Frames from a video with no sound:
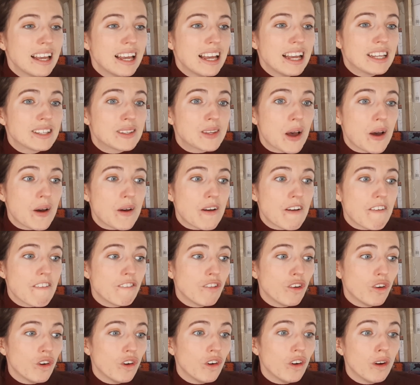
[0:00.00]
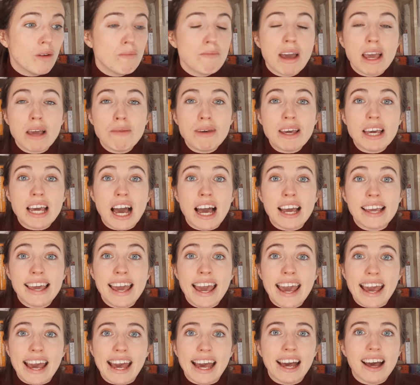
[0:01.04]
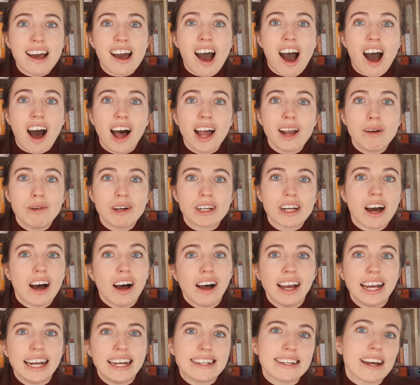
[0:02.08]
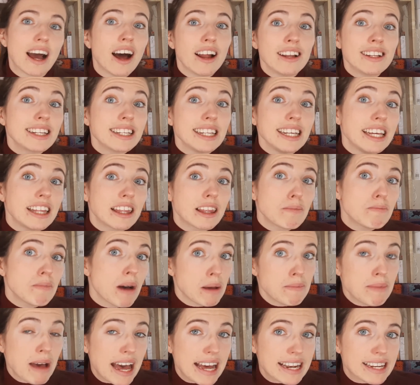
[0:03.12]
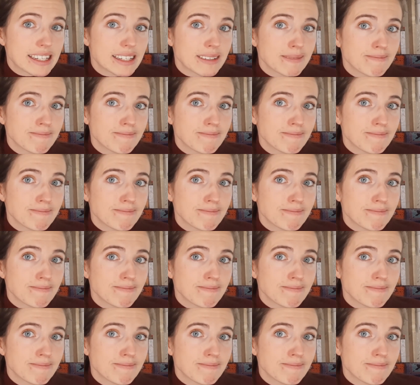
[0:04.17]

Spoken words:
So for maybe a year, I would hide underneath my bed.